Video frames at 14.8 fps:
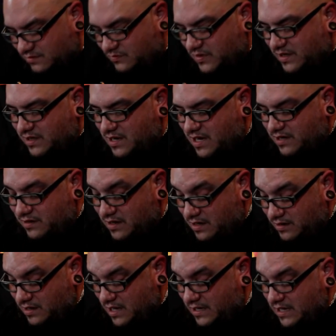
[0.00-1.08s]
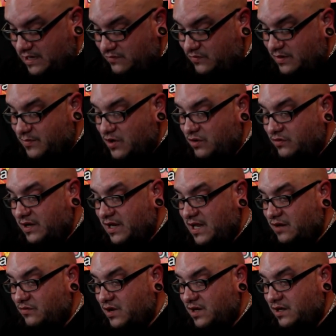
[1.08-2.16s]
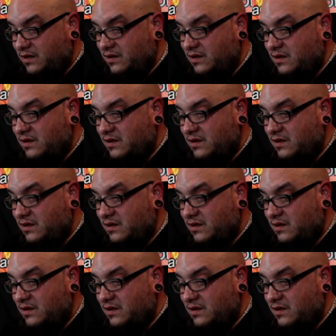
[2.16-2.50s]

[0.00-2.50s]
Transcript: Wait, I can't even read my own handwriting.